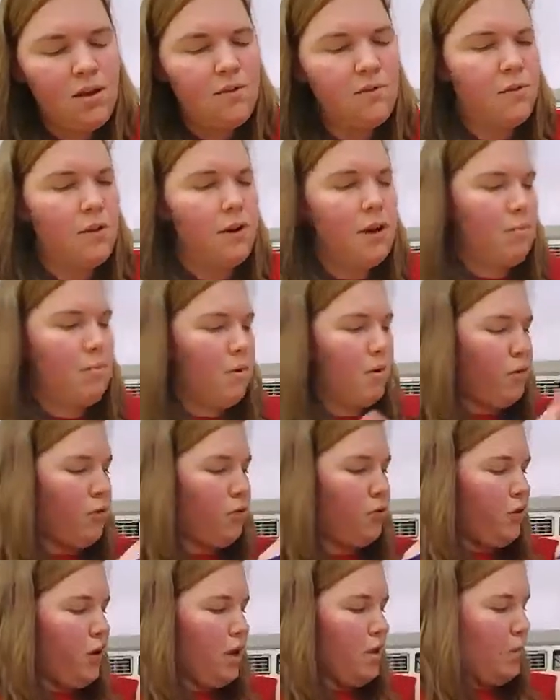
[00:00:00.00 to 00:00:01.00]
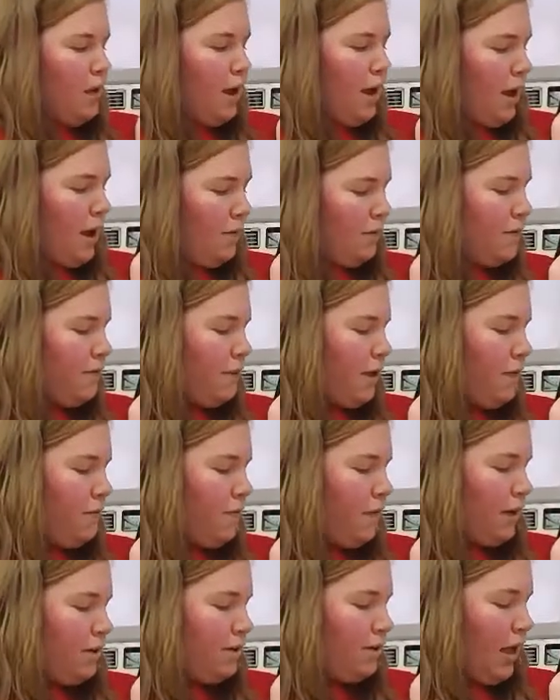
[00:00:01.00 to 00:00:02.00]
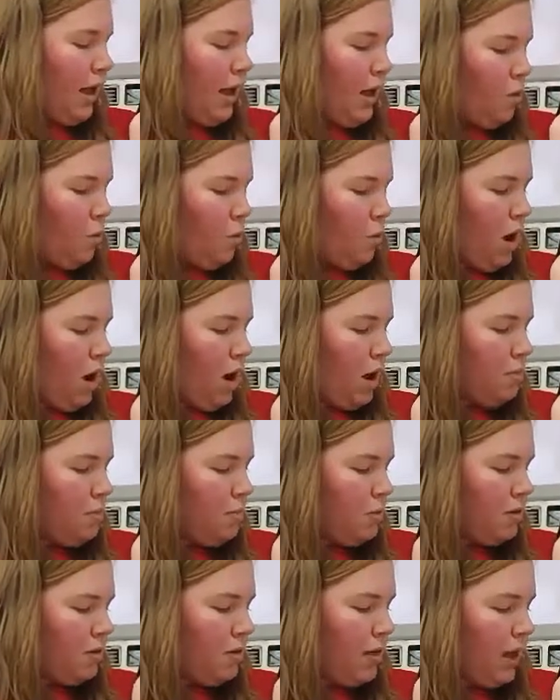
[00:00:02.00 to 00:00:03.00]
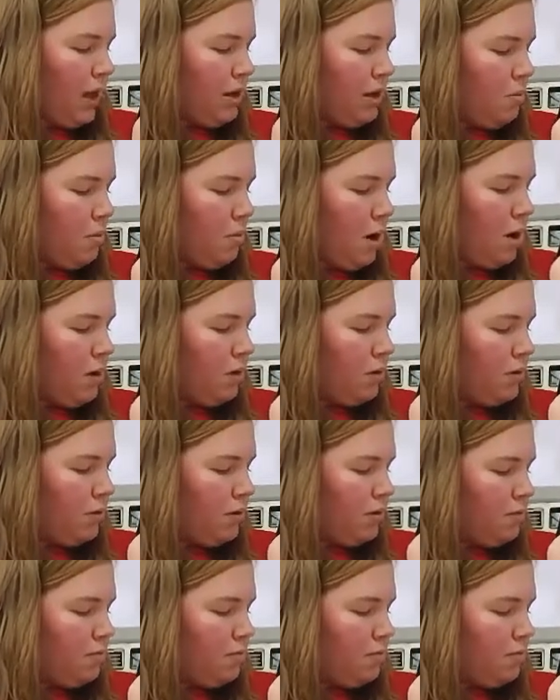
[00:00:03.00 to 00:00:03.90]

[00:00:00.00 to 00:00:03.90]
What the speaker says: For number 3, we have suffix ly, put that in a box.